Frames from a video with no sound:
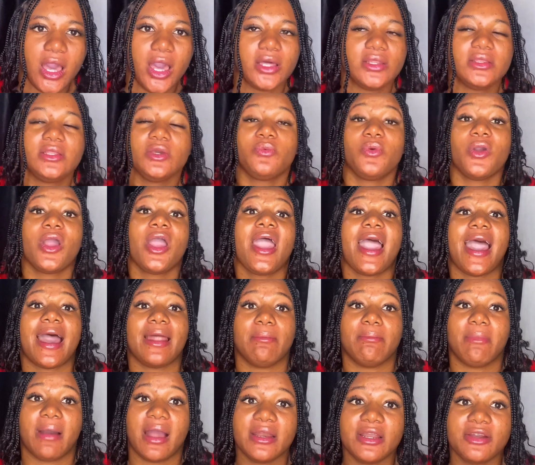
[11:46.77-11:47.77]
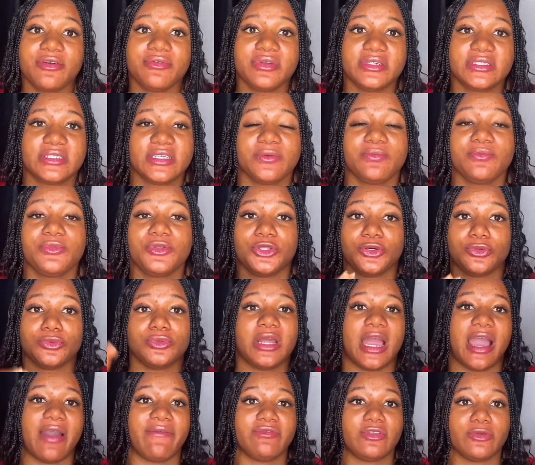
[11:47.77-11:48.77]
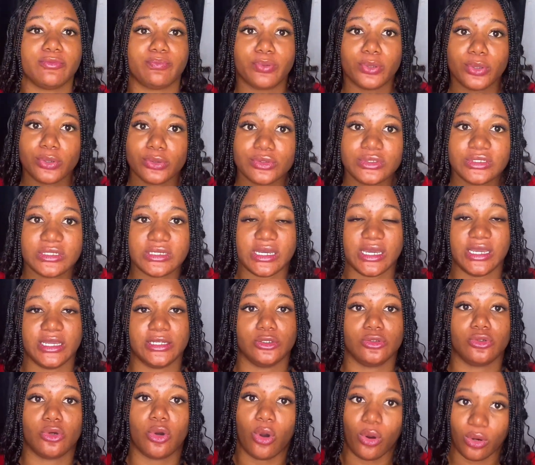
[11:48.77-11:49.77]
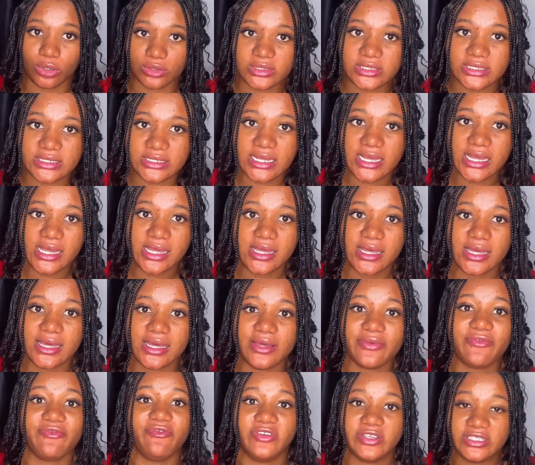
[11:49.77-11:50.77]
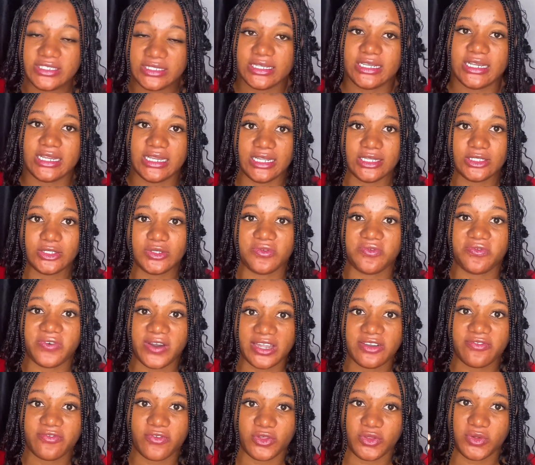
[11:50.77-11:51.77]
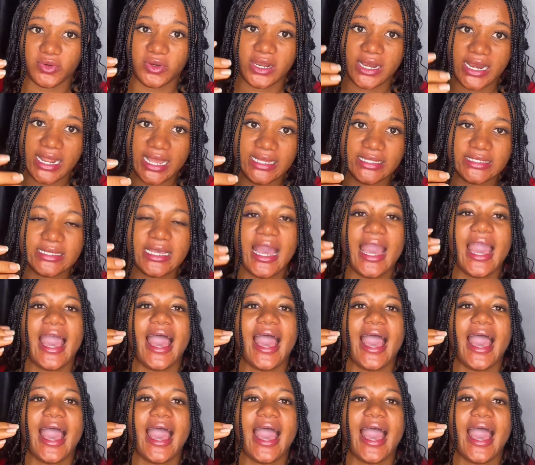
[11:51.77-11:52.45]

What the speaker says: The way and mannerism you would have to put in court physically to fight for your client.